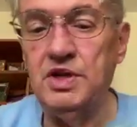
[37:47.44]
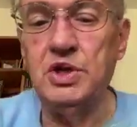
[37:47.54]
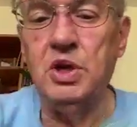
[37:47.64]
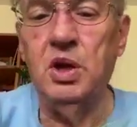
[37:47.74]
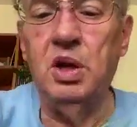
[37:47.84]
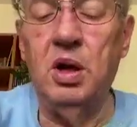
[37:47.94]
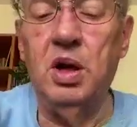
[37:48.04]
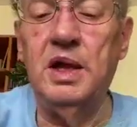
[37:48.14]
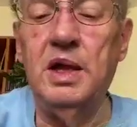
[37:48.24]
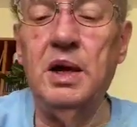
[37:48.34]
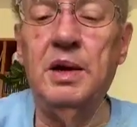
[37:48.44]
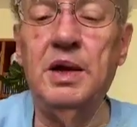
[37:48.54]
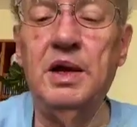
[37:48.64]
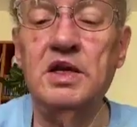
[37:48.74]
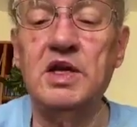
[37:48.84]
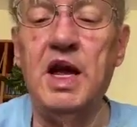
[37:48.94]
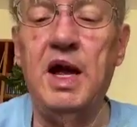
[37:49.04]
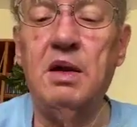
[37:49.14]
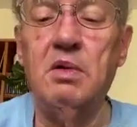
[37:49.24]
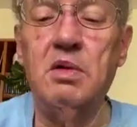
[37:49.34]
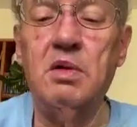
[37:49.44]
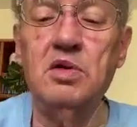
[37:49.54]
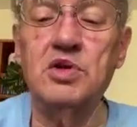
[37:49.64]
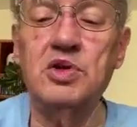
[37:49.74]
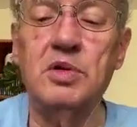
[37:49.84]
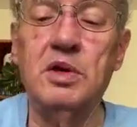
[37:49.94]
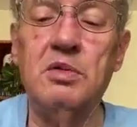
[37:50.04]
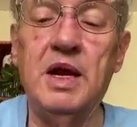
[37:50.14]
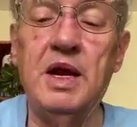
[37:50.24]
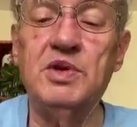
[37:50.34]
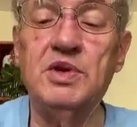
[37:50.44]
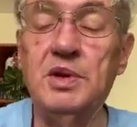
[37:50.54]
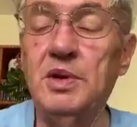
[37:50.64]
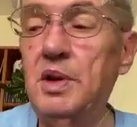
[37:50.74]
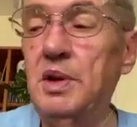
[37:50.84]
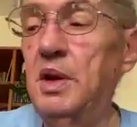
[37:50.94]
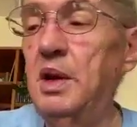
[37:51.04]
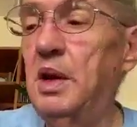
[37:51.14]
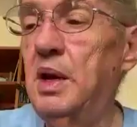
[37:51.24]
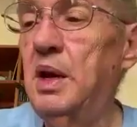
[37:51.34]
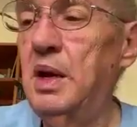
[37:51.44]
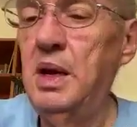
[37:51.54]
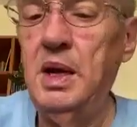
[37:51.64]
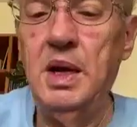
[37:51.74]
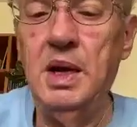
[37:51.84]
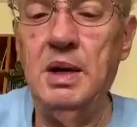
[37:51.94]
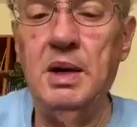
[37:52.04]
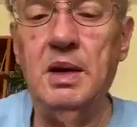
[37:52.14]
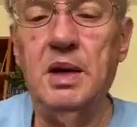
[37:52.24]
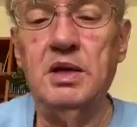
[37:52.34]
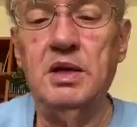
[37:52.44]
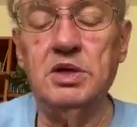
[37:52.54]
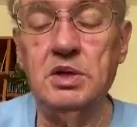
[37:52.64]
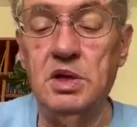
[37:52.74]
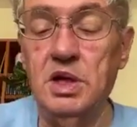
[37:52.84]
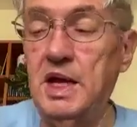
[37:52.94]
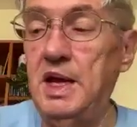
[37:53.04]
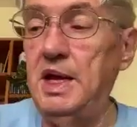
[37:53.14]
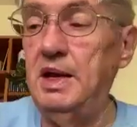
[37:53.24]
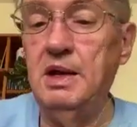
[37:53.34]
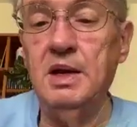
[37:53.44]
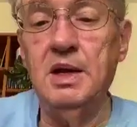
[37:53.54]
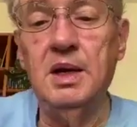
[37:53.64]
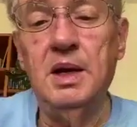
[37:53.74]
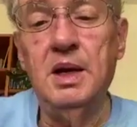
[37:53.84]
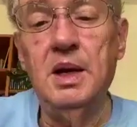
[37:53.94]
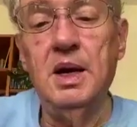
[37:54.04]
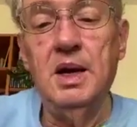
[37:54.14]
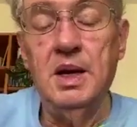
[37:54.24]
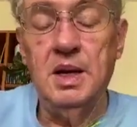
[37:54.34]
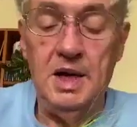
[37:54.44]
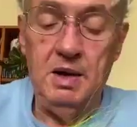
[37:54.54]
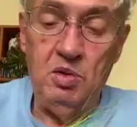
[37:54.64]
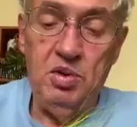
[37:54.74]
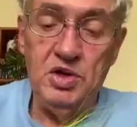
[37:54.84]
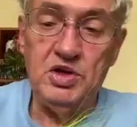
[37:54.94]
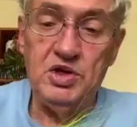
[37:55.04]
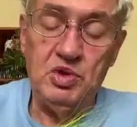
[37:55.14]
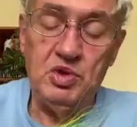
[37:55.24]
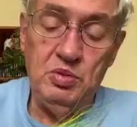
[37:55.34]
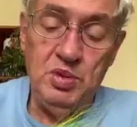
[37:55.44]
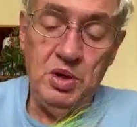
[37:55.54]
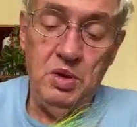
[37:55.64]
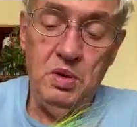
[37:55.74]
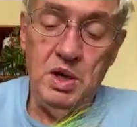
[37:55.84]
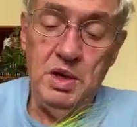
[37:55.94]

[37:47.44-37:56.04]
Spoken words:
fish skull on there, is those thread wraps. And I'm just going to again, I will put some super glue